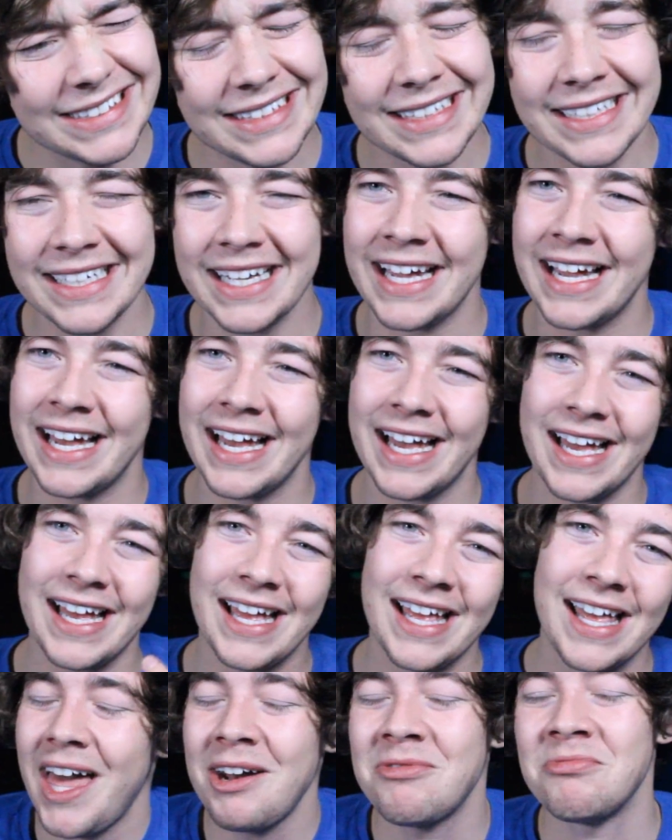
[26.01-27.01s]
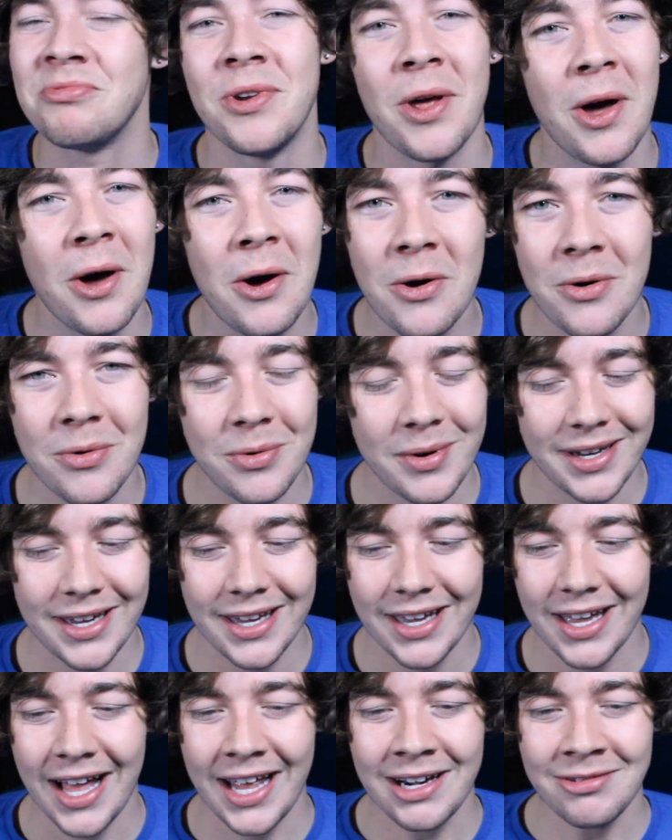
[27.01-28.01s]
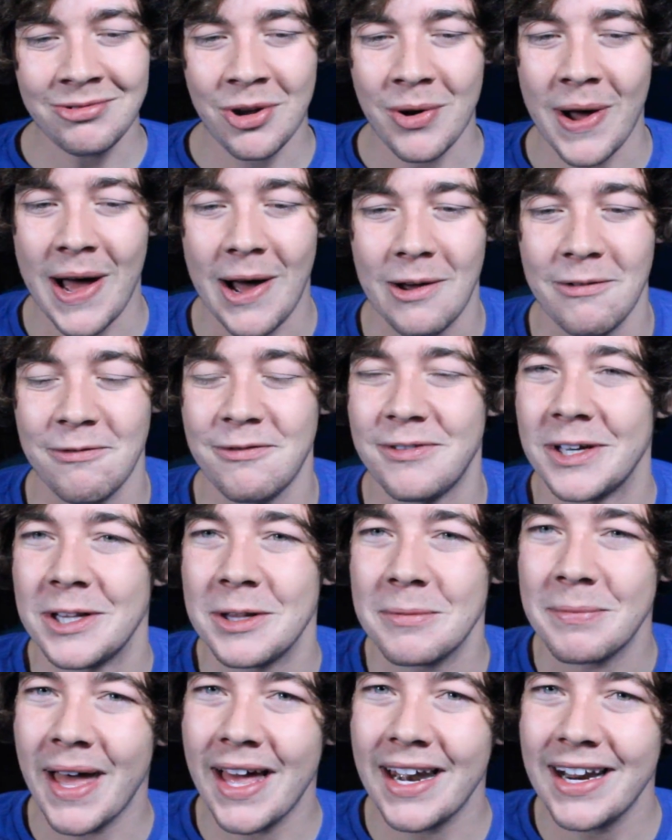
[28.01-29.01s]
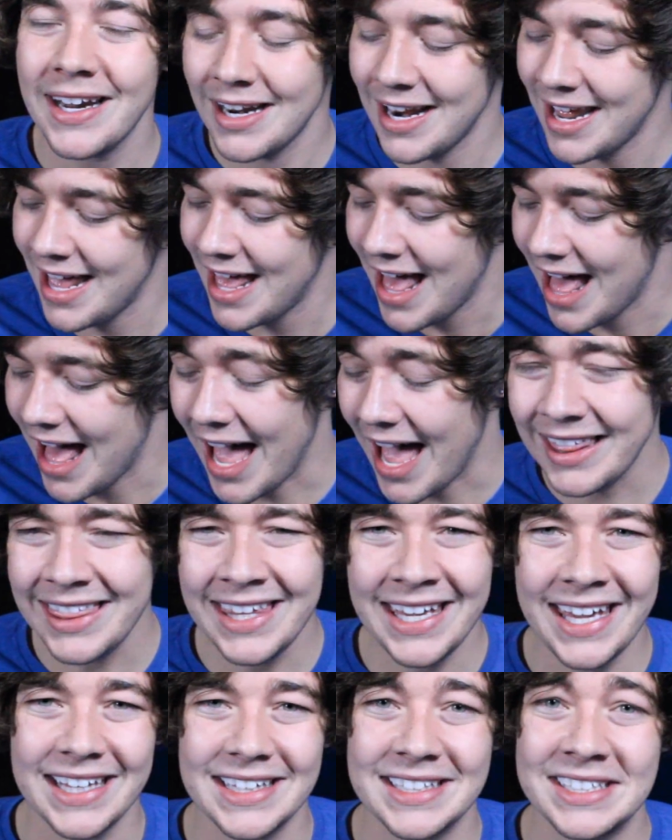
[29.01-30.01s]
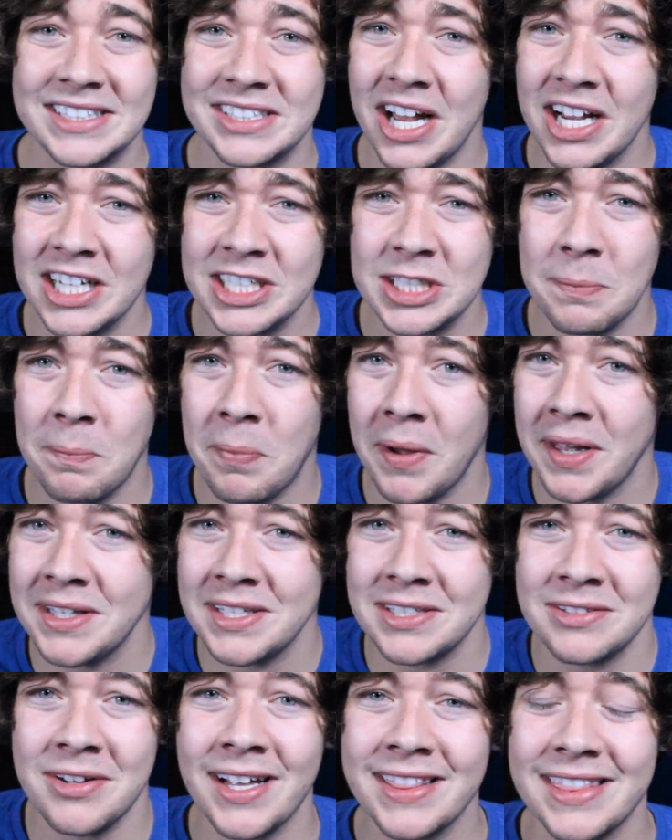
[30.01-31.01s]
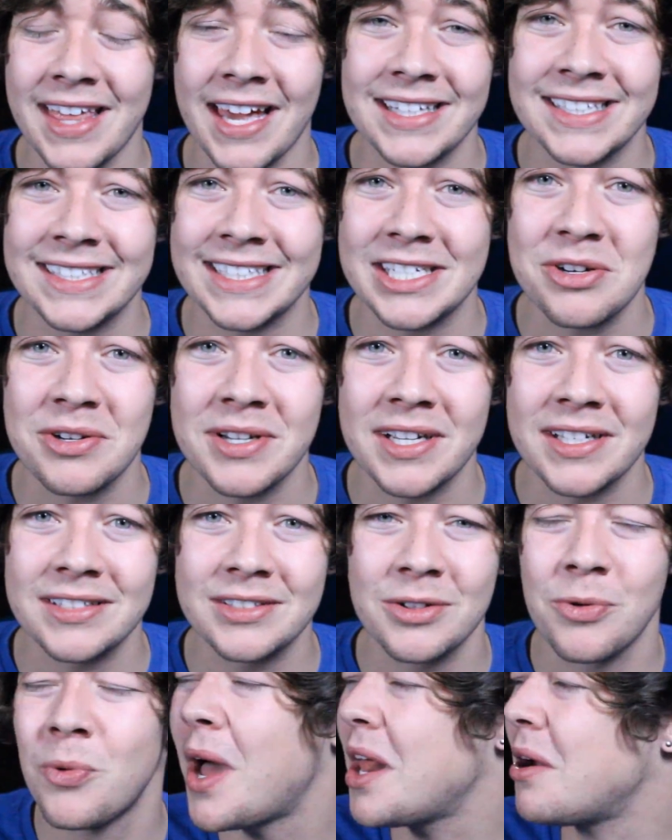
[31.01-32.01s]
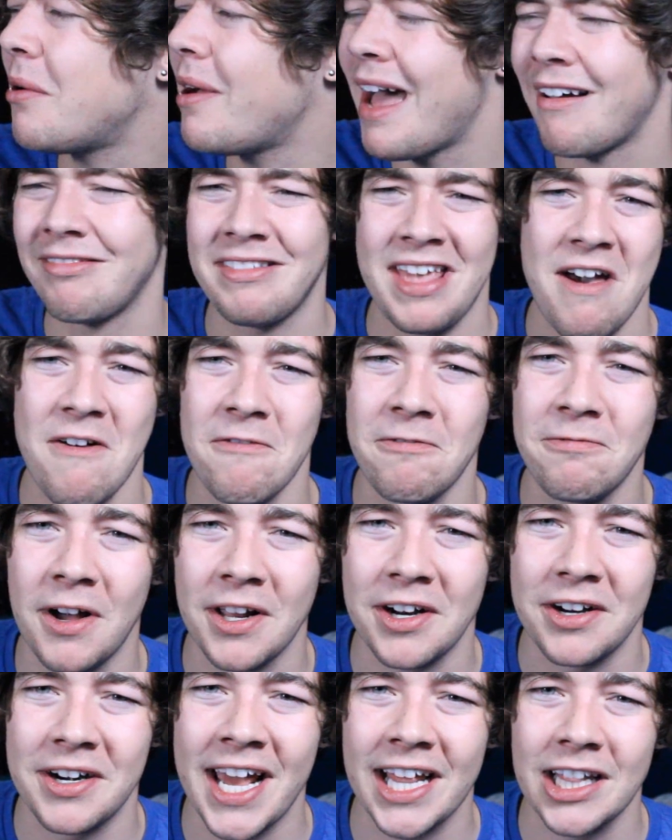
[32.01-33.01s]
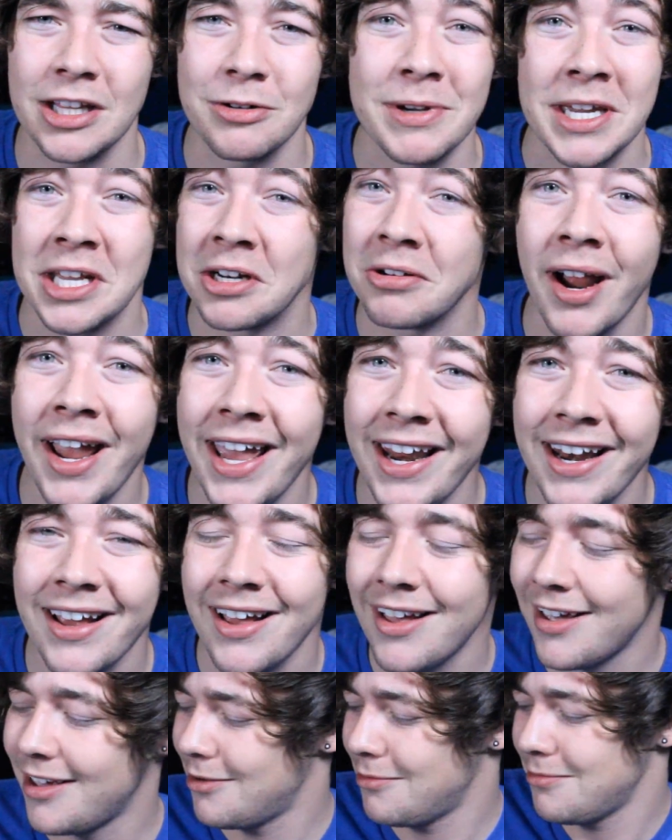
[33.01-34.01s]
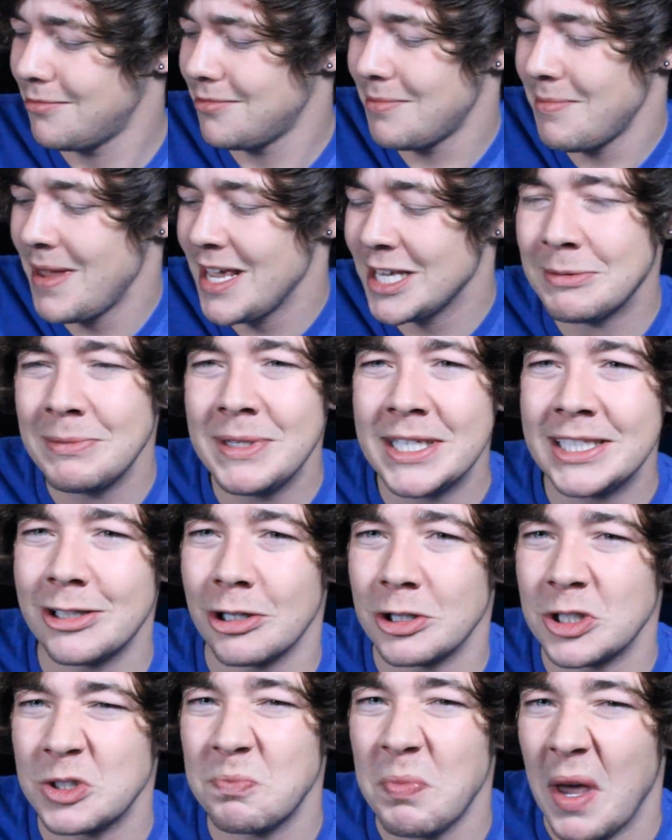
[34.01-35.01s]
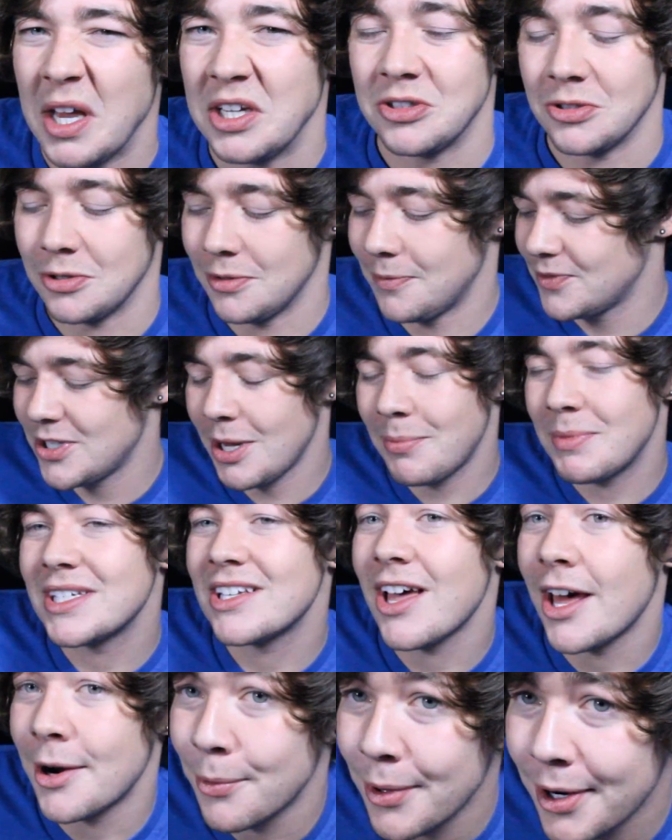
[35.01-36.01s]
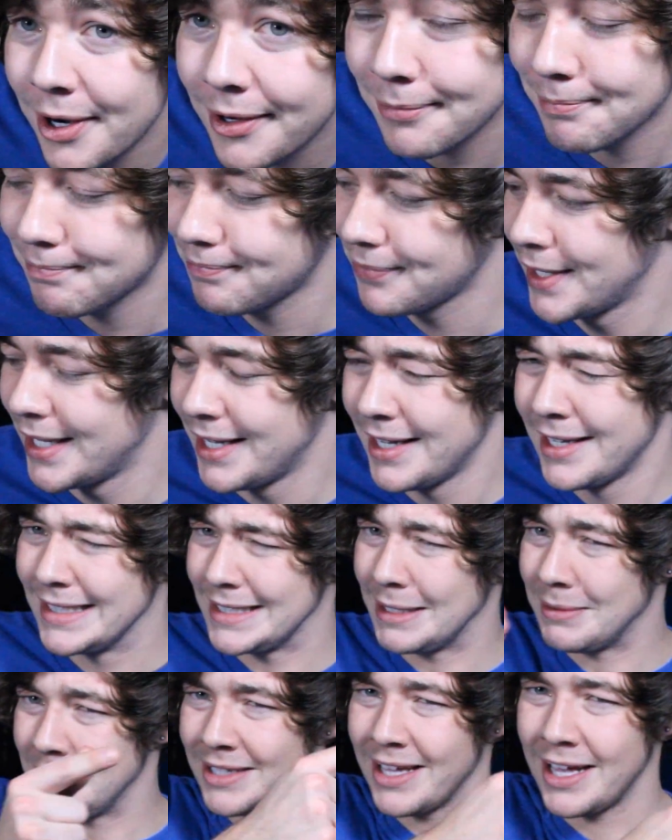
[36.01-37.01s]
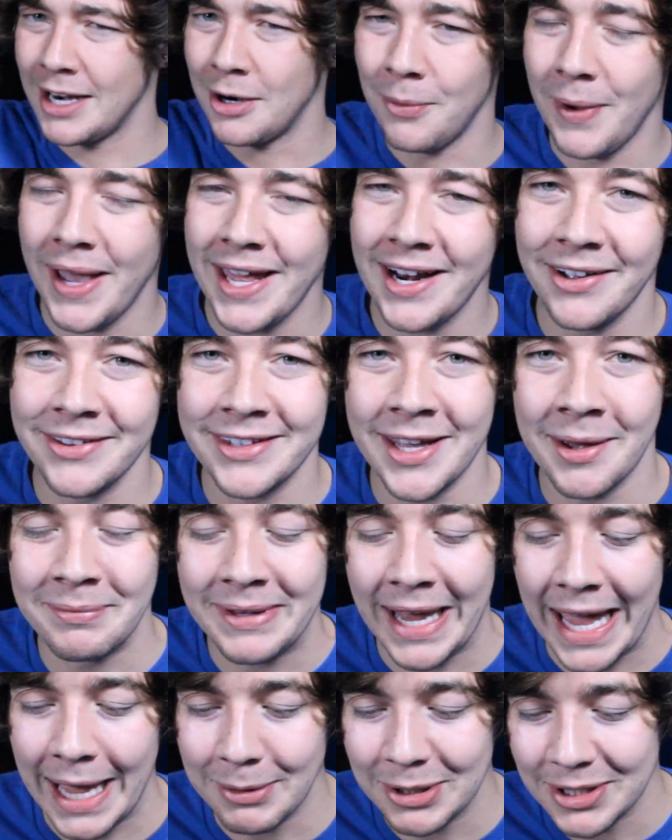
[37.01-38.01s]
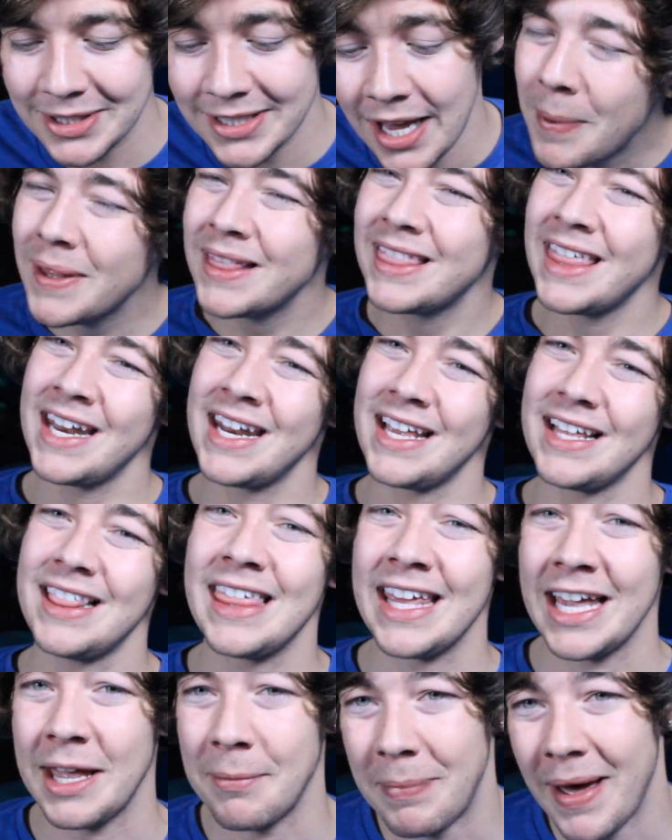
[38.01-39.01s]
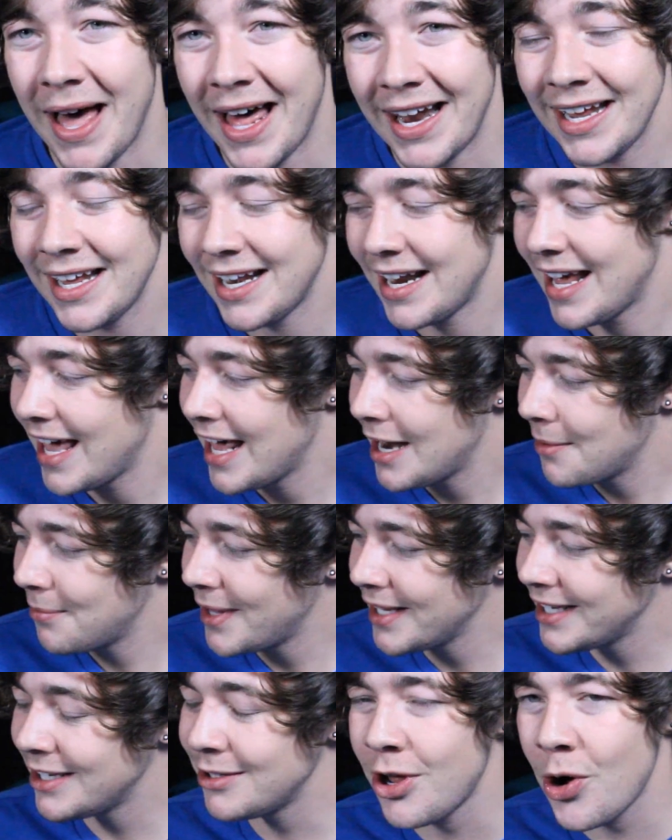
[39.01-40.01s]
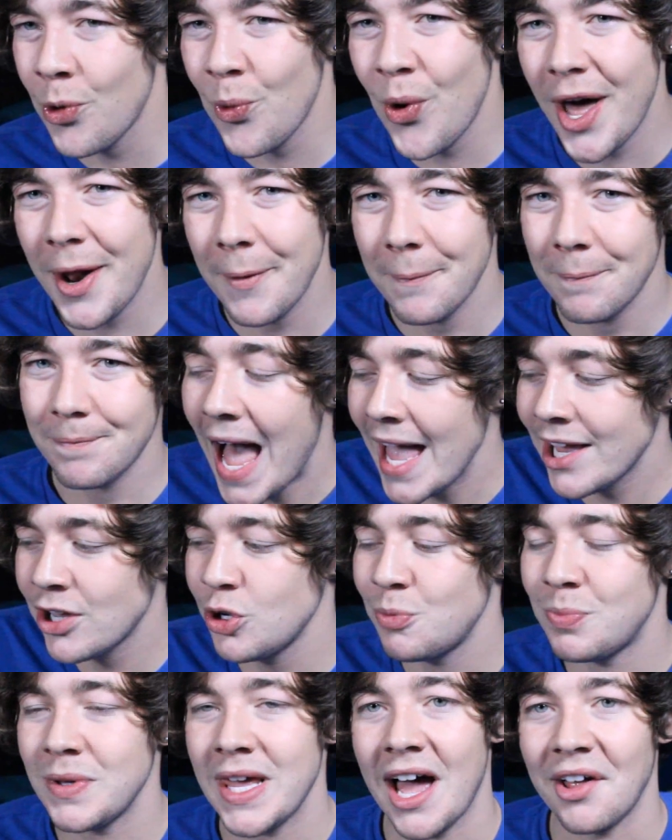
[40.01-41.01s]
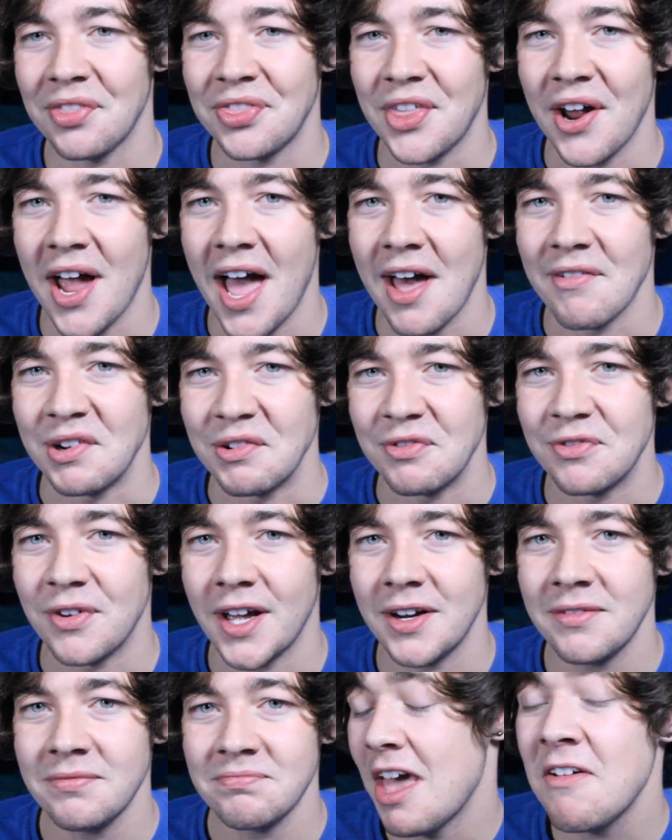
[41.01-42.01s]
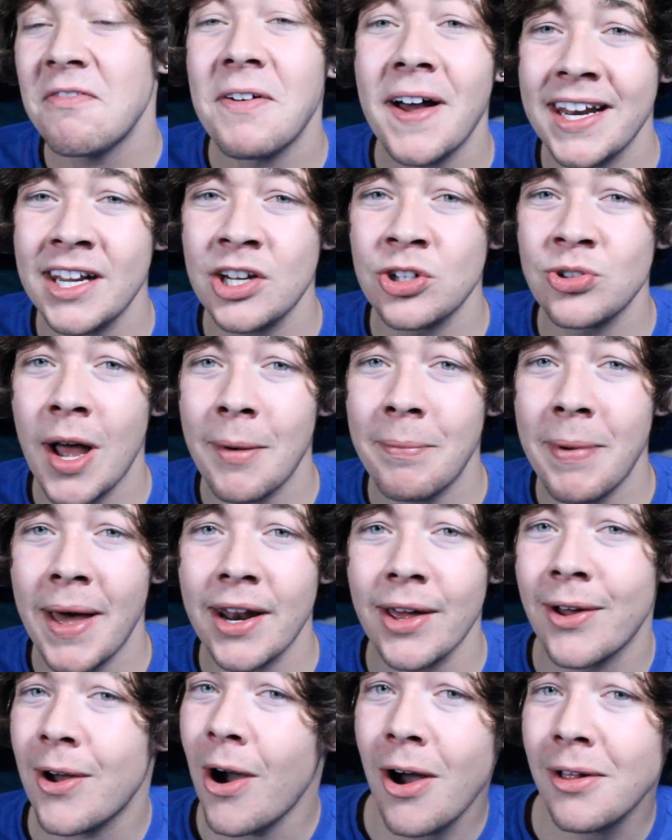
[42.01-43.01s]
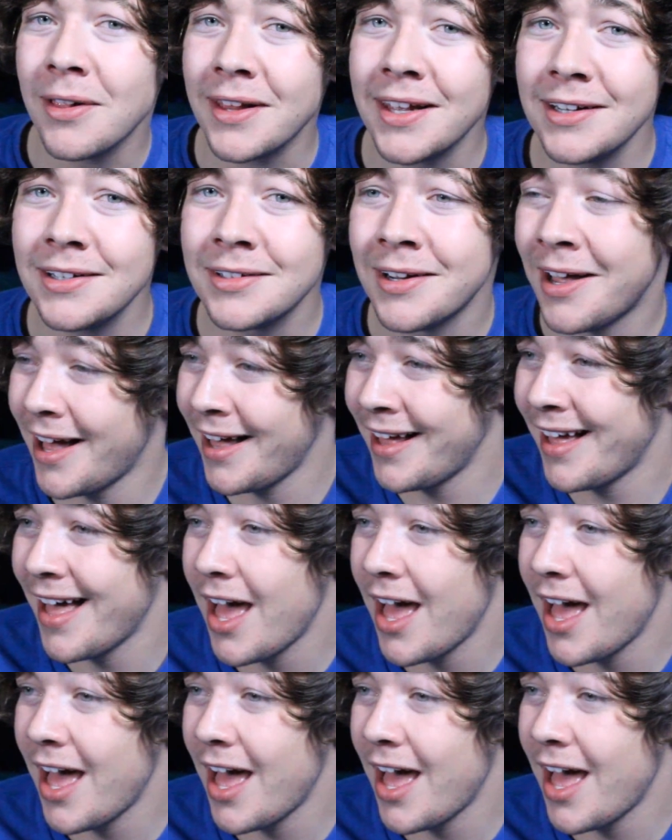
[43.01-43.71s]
I don't know. I don't know how I feel about it. I think it sucks, but it's not that serious. Why do I have to have fun on Halloween, right? What makes me so special? Somebody's gotta work. Somebody's gotta wait on them tables. But then I think about it, and I'm like, you know what? I could be out there having fun. If I didn't drop out of college,